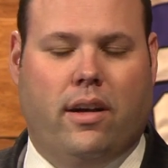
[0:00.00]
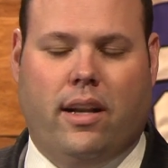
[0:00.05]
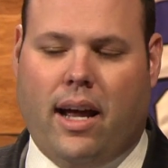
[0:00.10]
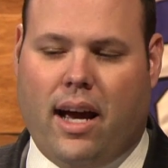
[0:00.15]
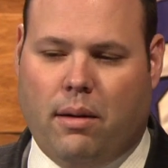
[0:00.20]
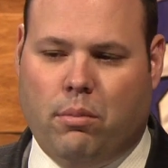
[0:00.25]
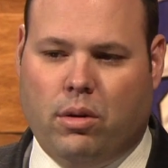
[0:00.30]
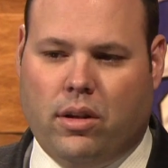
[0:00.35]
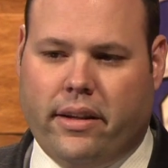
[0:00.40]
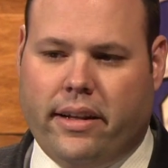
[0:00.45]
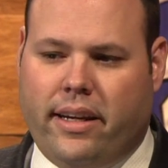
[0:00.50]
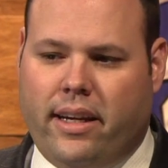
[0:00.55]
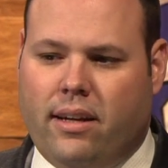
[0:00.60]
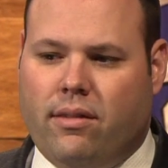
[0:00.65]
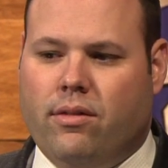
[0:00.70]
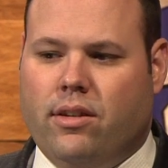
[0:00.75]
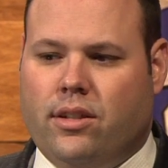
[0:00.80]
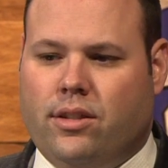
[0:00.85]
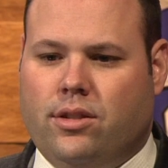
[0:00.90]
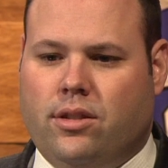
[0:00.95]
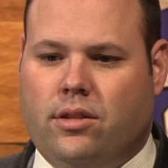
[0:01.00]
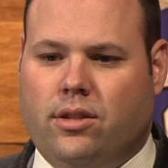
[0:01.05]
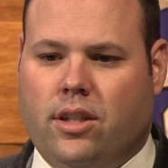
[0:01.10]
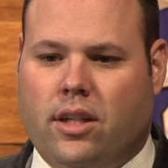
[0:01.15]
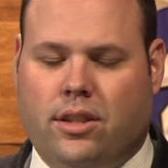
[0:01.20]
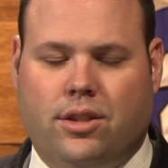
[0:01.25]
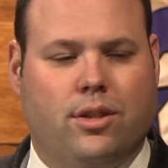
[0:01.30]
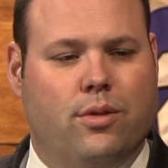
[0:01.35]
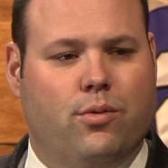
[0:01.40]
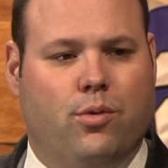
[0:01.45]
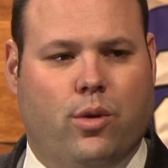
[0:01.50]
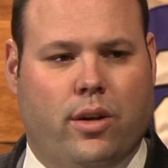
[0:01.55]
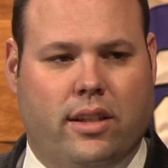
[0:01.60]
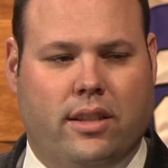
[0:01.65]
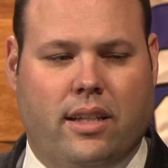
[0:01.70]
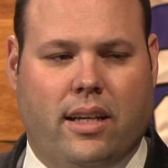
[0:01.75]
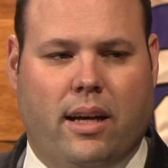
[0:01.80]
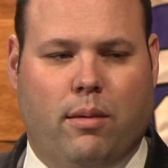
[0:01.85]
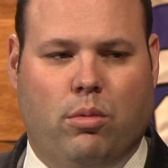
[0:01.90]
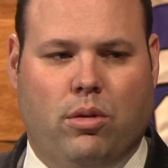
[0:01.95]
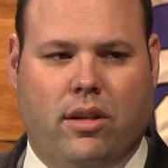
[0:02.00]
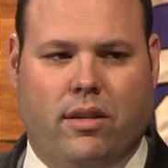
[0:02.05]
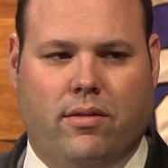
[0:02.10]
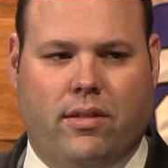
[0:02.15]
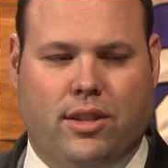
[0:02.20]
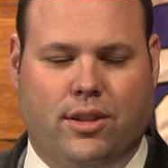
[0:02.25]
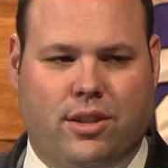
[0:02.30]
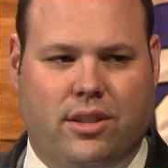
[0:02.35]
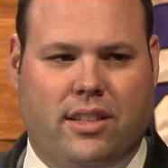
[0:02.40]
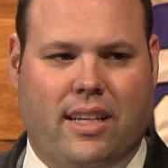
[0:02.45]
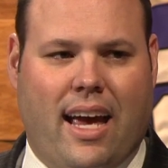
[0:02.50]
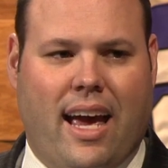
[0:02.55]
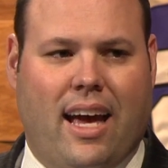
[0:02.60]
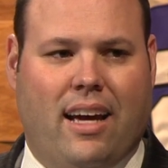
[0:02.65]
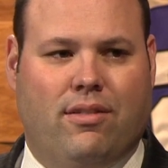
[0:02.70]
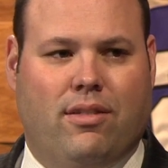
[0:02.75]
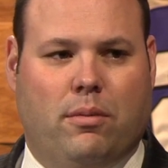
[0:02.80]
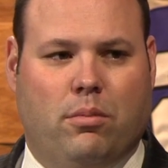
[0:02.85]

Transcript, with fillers: And I believe in Justin Fuente. I believe in his staff.